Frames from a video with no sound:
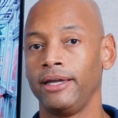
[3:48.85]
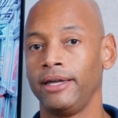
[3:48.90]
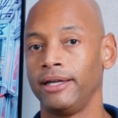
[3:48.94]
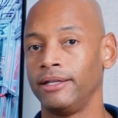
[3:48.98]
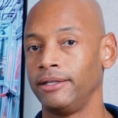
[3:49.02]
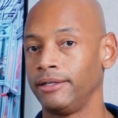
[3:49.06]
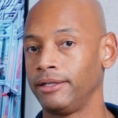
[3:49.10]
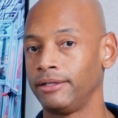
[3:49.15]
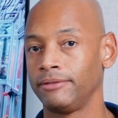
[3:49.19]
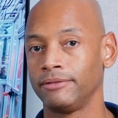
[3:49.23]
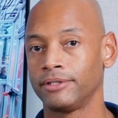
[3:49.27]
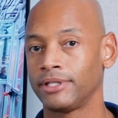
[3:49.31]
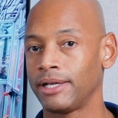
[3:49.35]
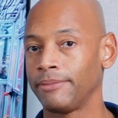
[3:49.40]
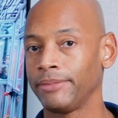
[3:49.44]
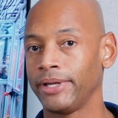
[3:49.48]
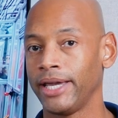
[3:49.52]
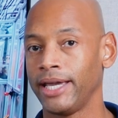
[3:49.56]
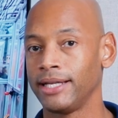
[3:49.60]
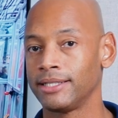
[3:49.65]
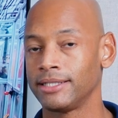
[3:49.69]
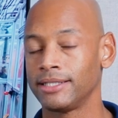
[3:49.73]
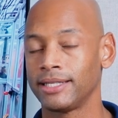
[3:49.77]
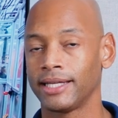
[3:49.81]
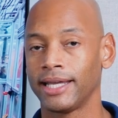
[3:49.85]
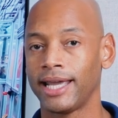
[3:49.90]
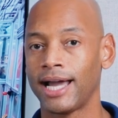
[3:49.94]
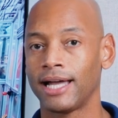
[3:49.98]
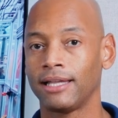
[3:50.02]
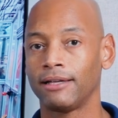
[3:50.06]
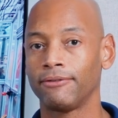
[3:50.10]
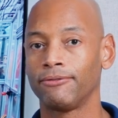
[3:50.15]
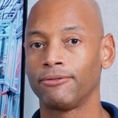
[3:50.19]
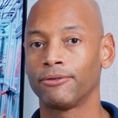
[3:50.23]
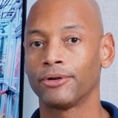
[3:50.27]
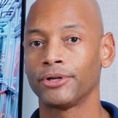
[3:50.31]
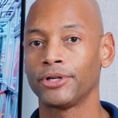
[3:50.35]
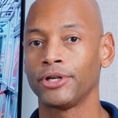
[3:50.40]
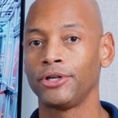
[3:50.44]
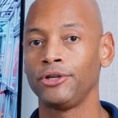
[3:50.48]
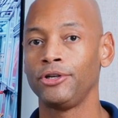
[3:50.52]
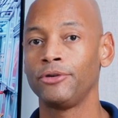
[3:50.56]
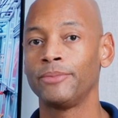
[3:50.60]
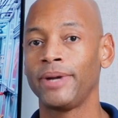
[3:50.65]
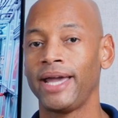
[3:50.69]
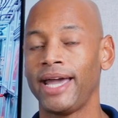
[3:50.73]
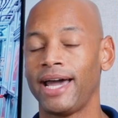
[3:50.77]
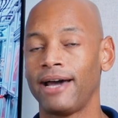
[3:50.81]
in some cases in California,
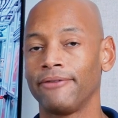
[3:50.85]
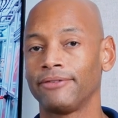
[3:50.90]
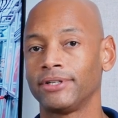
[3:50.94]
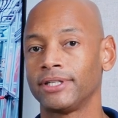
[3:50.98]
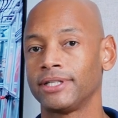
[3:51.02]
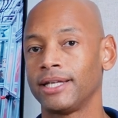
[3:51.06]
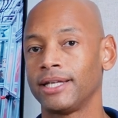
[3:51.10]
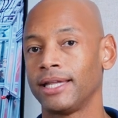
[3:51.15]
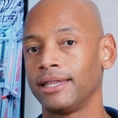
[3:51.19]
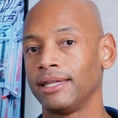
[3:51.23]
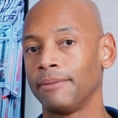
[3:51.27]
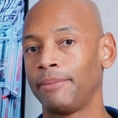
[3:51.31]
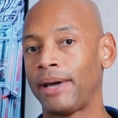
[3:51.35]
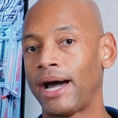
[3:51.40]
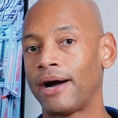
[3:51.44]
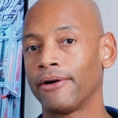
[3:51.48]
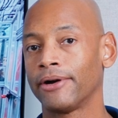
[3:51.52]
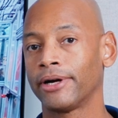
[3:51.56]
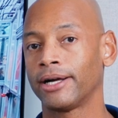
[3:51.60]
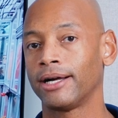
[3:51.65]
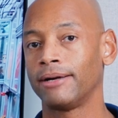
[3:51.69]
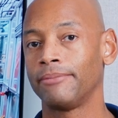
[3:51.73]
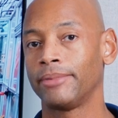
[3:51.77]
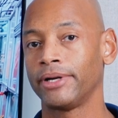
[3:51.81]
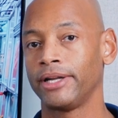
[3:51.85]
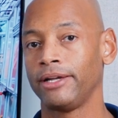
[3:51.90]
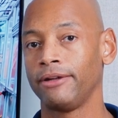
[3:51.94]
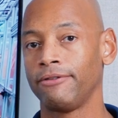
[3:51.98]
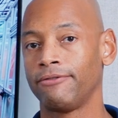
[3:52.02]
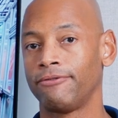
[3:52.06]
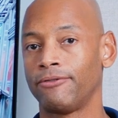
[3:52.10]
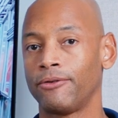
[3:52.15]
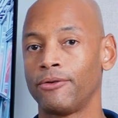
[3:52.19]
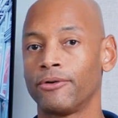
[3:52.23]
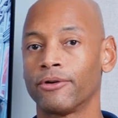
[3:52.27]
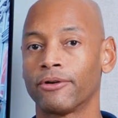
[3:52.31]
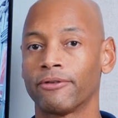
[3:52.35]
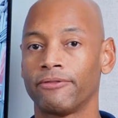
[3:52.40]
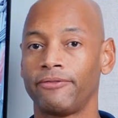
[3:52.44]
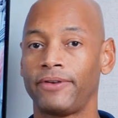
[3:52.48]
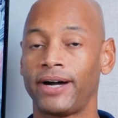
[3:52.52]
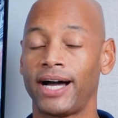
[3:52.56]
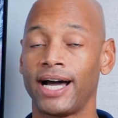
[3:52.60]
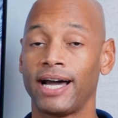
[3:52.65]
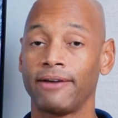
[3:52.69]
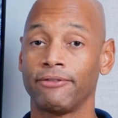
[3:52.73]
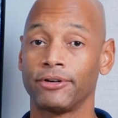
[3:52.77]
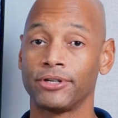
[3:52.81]
you may have to send the power company four,
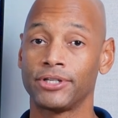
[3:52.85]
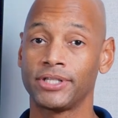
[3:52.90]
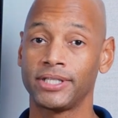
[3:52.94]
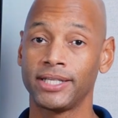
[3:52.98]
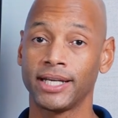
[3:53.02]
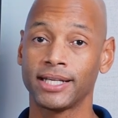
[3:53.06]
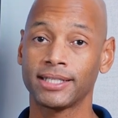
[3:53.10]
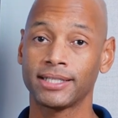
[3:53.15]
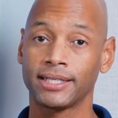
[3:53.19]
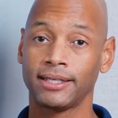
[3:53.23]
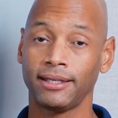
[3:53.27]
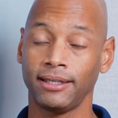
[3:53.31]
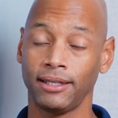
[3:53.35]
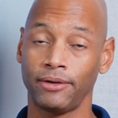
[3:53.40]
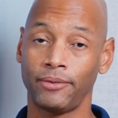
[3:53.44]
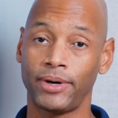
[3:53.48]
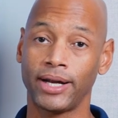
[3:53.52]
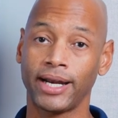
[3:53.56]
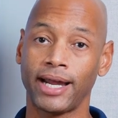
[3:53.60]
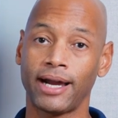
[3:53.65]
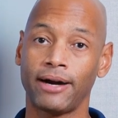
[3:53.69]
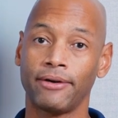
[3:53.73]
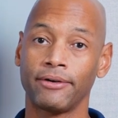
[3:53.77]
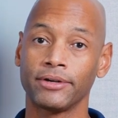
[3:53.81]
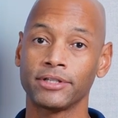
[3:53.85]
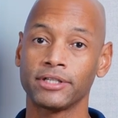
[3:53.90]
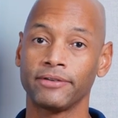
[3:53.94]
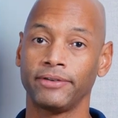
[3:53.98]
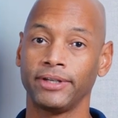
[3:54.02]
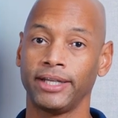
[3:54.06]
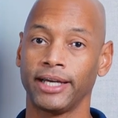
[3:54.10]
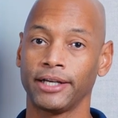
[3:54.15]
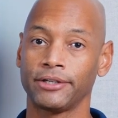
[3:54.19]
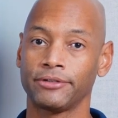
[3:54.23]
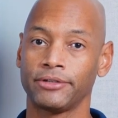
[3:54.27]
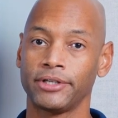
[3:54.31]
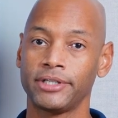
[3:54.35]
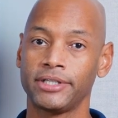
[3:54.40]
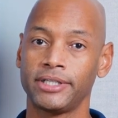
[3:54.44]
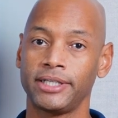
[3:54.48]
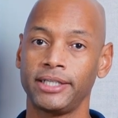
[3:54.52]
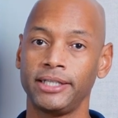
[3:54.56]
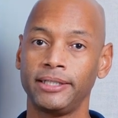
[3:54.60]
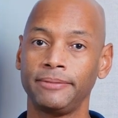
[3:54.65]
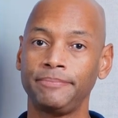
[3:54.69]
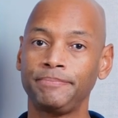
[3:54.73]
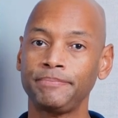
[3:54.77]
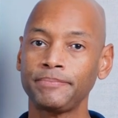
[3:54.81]
five, or six kilowatt hours of
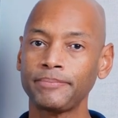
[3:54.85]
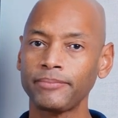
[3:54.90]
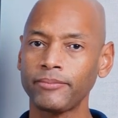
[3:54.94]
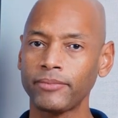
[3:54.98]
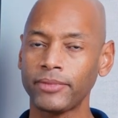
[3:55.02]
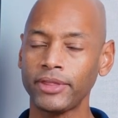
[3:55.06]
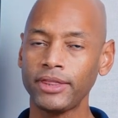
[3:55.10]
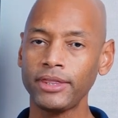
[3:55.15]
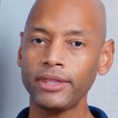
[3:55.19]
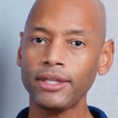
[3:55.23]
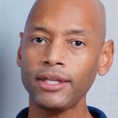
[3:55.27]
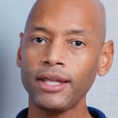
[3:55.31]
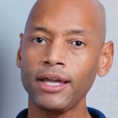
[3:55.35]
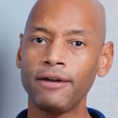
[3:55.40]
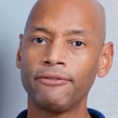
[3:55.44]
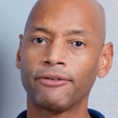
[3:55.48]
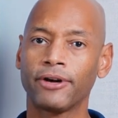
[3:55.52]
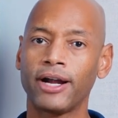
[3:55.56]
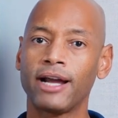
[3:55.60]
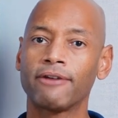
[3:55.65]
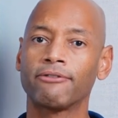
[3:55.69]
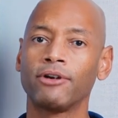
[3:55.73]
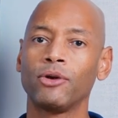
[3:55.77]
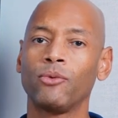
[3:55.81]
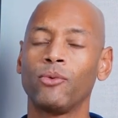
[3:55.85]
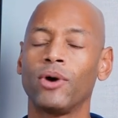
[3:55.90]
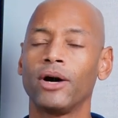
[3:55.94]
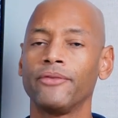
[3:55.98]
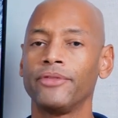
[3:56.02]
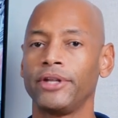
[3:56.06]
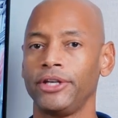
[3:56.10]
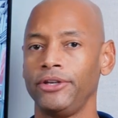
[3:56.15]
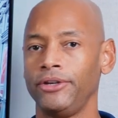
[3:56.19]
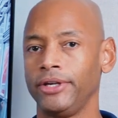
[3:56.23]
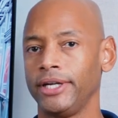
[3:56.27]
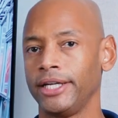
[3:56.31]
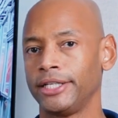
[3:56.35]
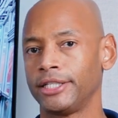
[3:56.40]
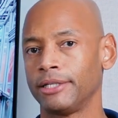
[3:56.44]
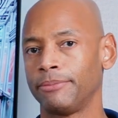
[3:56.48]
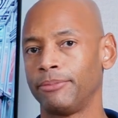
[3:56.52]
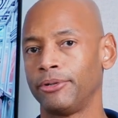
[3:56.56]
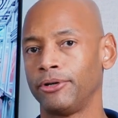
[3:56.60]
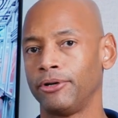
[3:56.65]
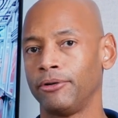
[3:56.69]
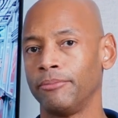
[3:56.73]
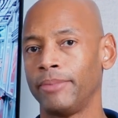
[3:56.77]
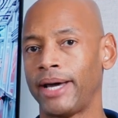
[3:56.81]
electricity for every one that you get to
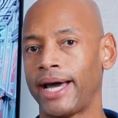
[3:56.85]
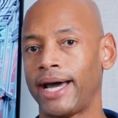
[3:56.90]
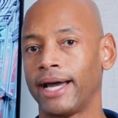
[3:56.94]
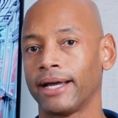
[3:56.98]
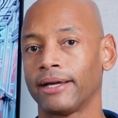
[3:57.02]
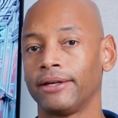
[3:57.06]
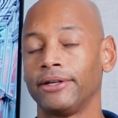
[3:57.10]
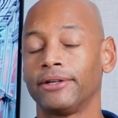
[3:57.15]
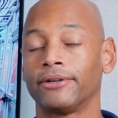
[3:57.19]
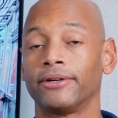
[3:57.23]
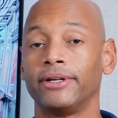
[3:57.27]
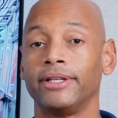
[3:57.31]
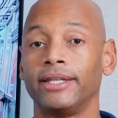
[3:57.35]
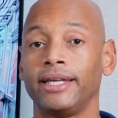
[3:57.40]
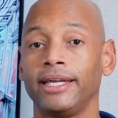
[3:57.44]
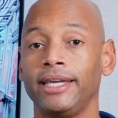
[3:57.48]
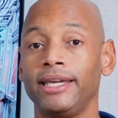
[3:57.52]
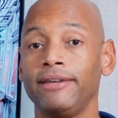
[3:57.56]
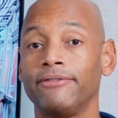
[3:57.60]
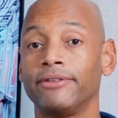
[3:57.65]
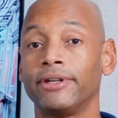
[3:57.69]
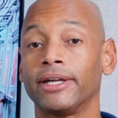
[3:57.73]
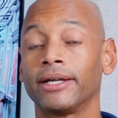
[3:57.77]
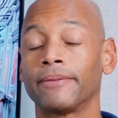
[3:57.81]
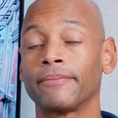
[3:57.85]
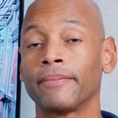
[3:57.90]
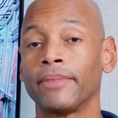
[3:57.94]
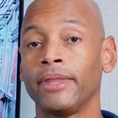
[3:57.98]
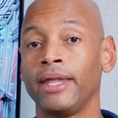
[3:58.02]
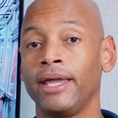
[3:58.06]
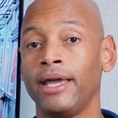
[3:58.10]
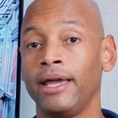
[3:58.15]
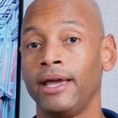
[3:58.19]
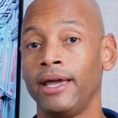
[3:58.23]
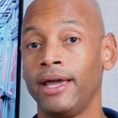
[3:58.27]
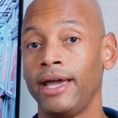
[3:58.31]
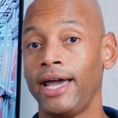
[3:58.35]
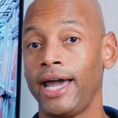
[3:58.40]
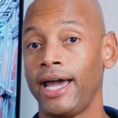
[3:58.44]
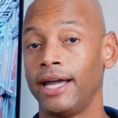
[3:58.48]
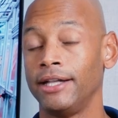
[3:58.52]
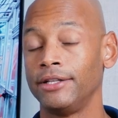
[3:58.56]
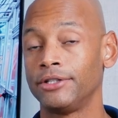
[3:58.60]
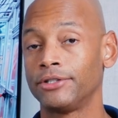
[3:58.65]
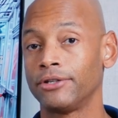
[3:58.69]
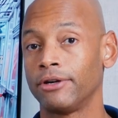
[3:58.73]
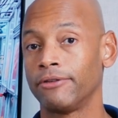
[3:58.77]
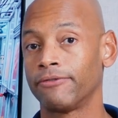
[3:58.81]
pull back during the evening.
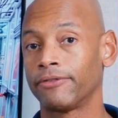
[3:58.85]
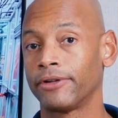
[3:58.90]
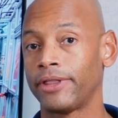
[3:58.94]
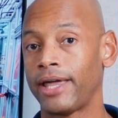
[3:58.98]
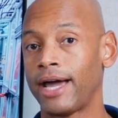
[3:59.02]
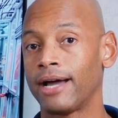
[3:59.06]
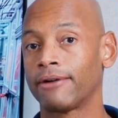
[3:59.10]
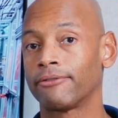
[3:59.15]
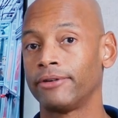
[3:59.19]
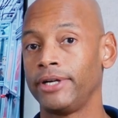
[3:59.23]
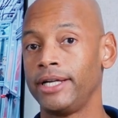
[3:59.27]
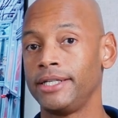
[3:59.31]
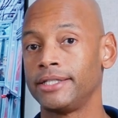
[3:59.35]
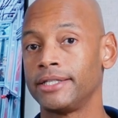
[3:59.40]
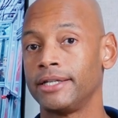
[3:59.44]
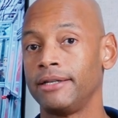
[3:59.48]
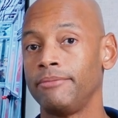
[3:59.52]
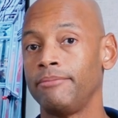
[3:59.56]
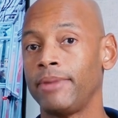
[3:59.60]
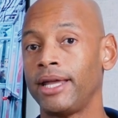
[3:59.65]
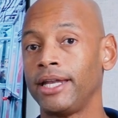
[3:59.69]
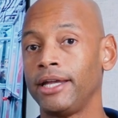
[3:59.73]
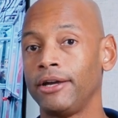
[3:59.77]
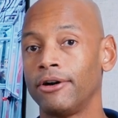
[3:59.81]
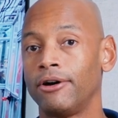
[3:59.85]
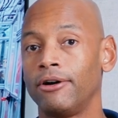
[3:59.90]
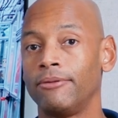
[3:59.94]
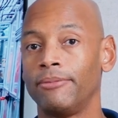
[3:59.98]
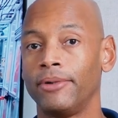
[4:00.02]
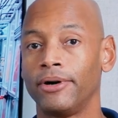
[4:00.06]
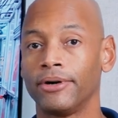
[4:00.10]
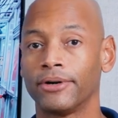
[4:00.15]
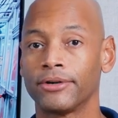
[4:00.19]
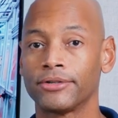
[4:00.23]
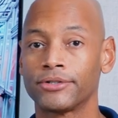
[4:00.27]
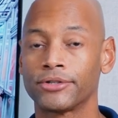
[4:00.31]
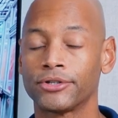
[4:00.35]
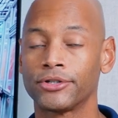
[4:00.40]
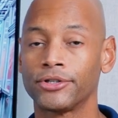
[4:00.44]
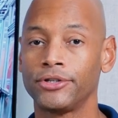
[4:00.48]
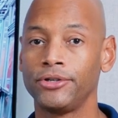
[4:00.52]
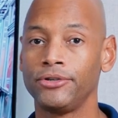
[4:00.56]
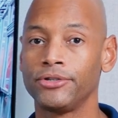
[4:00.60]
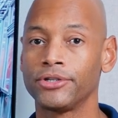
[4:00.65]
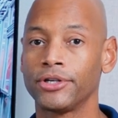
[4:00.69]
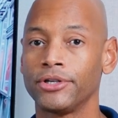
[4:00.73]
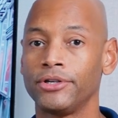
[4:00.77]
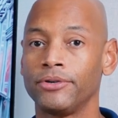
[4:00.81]
And so for that reason, many homeowners are
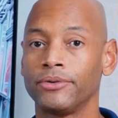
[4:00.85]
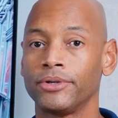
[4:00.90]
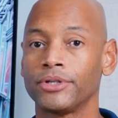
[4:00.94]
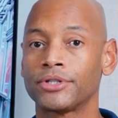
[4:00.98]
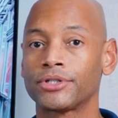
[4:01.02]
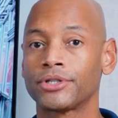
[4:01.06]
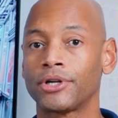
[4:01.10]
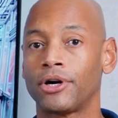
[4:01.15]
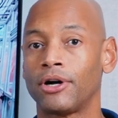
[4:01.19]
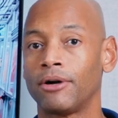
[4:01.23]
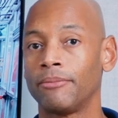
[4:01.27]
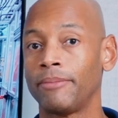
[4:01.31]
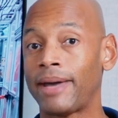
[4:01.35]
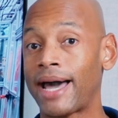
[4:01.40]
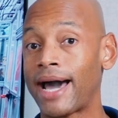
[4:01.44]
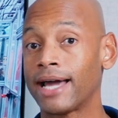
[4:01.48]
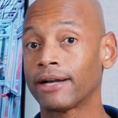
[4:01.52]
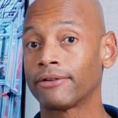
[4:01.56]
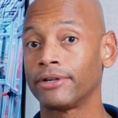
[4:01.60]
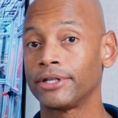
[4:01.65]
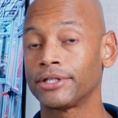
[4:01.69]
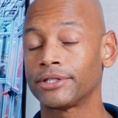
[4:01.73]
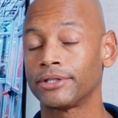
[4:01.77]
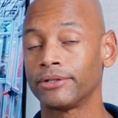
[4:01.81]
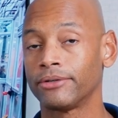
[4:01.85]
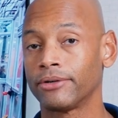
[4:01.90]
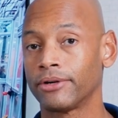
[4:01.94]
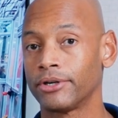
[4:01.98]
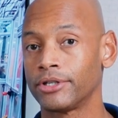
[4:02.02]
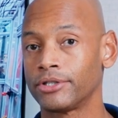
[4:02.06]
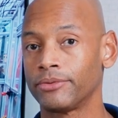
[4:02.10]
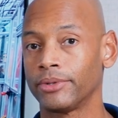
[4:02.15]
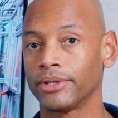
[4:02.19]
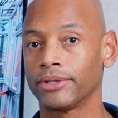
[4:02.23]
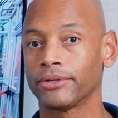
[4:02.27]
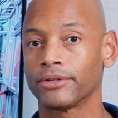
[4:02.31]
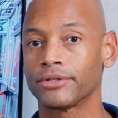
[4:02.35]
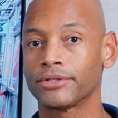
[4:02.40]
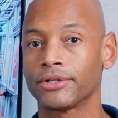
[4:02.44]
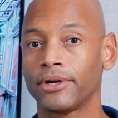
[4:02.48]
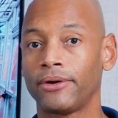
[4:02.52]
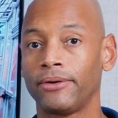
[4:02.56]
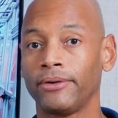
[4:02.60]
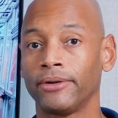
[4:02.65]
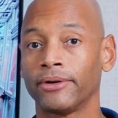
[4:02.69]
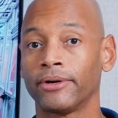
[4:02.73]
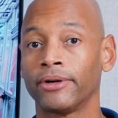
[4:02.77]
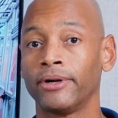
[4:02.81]
choosing to install battery storage with their
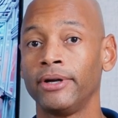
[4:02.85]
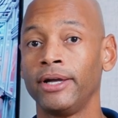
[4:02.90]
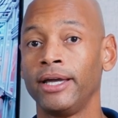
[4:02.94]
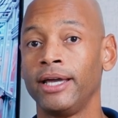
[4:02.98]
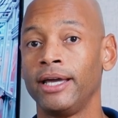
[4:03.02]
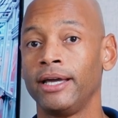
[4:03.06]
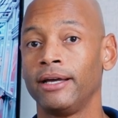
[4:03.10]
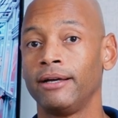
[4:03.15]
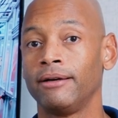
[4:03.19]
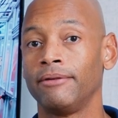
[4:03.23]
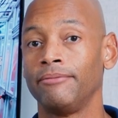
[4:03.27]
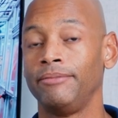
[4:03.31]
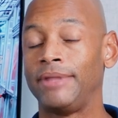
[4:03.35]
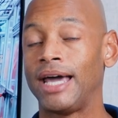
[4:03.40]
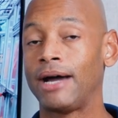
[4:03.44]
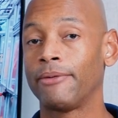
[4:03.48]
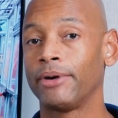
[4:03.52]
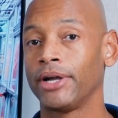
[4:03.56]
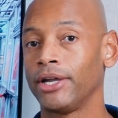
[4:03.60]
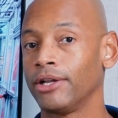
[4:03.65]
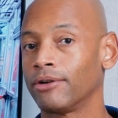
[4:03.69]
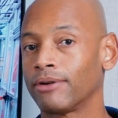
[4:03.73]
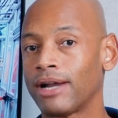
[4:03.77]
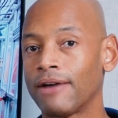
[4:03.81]
solar. That way you